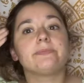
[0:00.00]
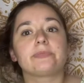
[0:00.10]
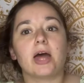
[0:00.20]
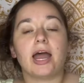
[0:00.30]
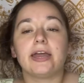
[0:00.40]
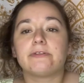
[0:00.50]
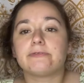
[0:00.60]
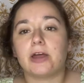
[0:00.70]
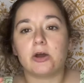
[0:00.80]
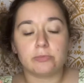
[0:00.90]
I have
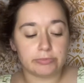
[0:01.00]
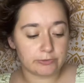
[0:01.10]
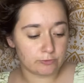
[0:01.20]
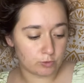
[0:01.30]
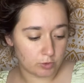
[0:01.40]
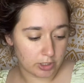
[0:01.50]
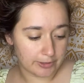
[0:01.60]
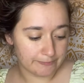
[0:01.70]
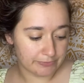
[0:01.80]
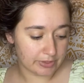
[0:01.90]
found before
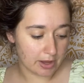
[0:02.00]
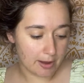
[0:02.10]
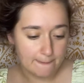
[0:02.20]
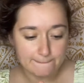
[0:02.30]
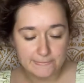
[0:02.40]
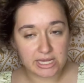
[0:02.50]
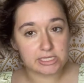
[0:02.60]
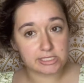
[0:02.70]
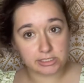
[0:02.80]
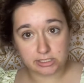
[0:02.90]

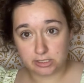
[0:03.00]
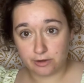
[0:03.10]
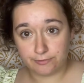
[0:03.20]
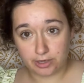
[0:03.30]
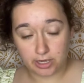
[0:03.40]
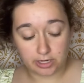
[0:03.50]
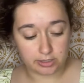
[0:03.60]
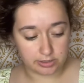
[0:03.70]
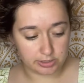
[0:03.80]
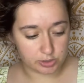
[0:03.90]
amazing stuff at
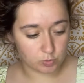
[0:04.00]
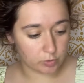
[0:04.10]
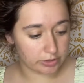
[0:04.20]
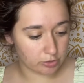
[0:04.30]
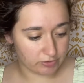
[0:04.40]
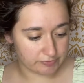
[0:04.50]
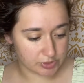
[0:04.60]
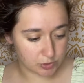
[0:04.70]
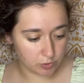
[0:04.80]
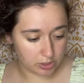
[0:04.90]
this one thrift
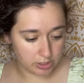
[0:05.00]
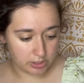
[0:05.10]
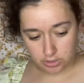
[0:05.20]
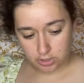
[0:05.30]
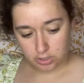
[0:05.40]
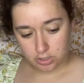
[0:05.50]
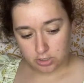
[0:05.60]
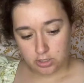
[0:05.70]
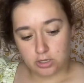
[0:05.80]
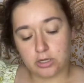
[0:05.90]
store,
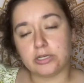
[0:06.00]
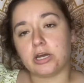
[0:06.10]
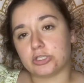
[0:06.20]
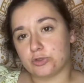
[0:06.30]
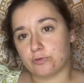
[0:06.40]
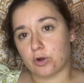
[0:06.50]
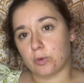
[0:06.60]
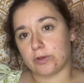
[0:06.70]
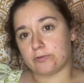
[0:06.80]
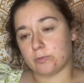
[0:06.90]
not too far
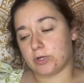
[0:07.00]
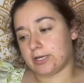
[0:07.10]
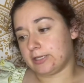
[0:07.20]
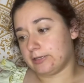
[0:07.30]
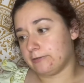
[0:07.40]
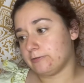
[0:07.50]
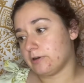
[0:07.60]
away from where I live.